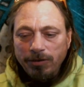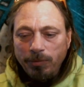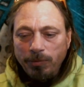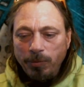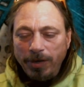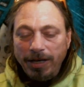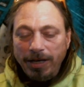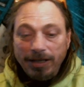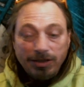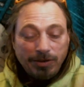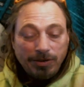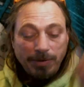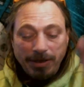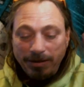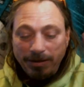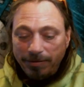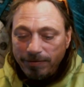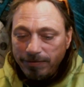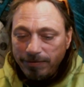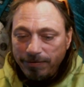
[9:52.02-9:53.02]
wings,
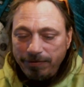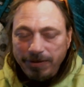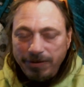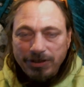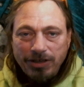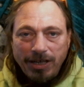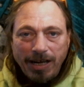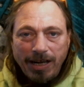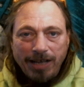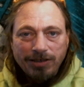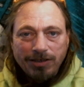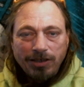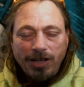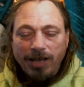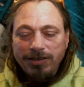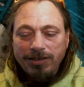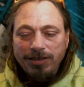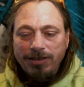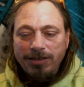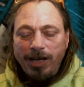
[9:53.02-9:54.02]
and the fish has
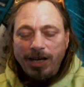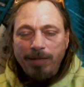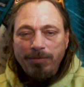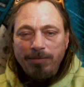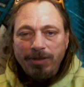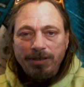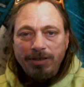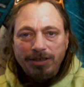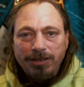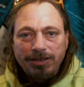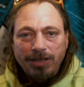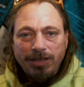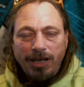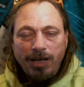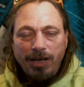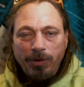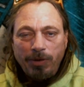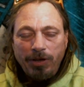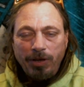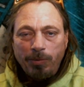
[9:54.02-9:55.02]
lots of time to
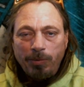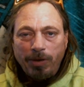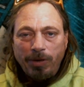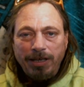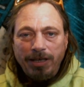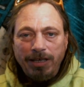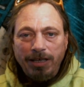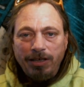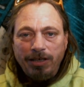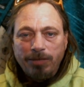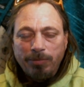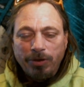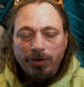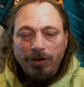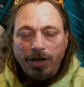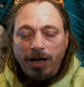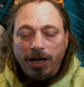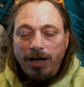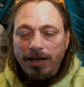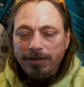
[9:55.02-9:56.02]
decide whether they want to eat them or
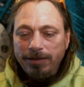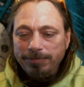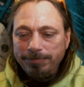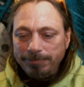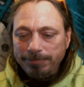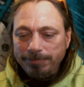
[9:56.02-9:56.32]
not.